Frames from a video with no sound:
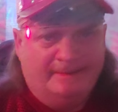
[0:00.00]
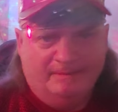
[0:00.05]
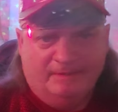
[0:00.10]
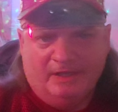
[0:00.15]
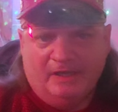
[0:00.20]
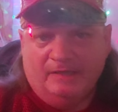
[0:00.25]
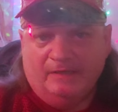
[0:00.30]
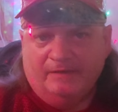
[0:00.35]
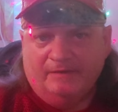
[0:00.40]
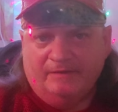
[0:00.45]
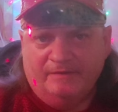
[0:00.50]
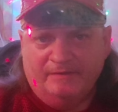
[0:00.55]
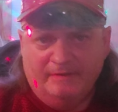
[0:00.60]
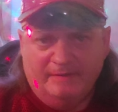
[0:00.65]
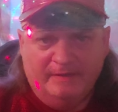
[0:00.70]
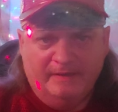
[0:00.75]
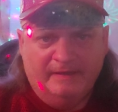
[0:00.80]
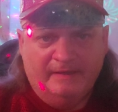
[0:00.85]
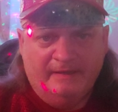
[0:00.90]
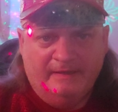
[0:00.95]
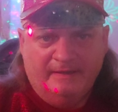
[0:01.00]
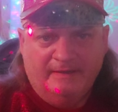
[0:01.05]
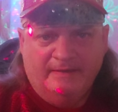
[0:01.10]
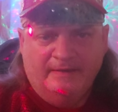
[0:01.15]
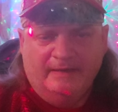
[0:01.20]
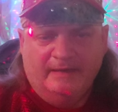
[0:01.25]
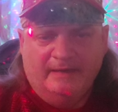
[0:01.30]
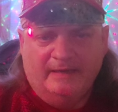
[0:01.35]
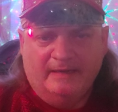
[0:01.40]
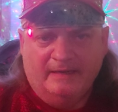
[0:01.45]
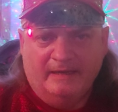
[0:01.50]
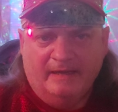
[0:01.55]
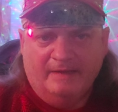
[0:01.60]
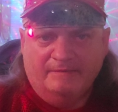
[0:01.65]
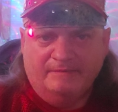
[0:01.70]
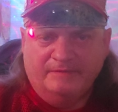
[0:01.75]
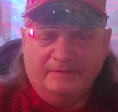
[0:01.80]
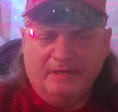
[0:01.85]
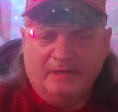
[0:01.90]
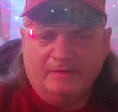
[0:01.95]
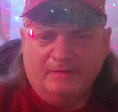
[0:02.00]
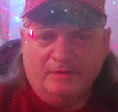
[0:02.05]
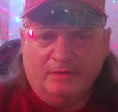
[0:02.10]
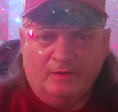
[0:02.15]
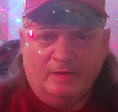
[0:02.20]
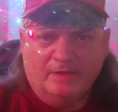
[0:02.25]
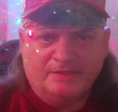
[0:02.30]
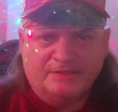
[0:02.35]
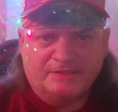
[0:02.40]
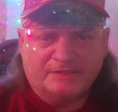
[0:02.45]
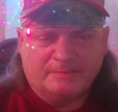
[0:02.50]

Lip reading: color of, the U.S.